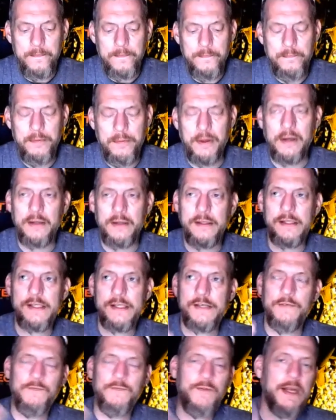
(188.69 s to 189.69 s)
But
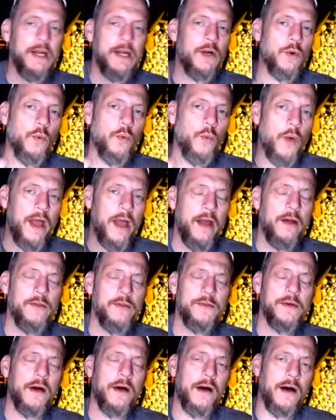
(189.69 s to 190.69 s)
severe
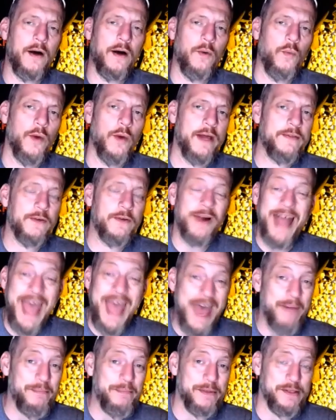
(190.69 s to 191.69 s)
weather, uh, weather
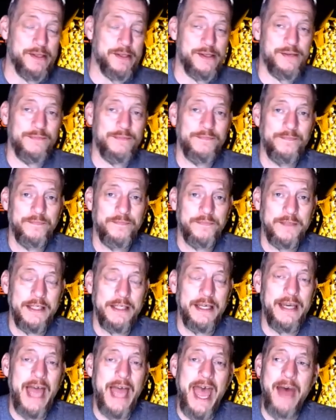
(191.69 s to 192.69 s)
happens.
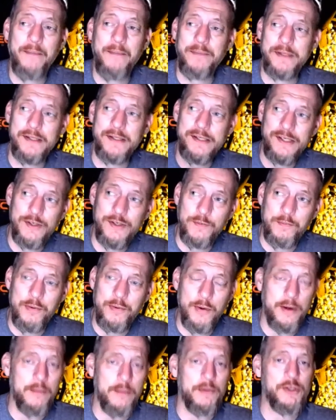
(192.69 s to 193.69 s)
It happens to
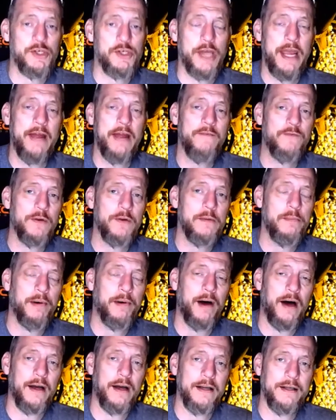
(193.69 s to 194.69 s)
pretty much
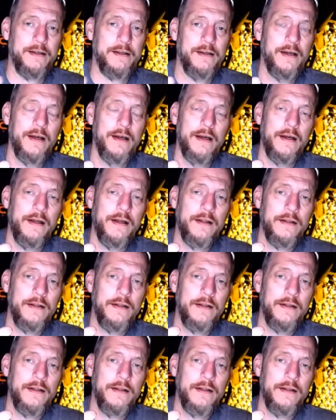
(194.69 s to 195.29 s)
everybody.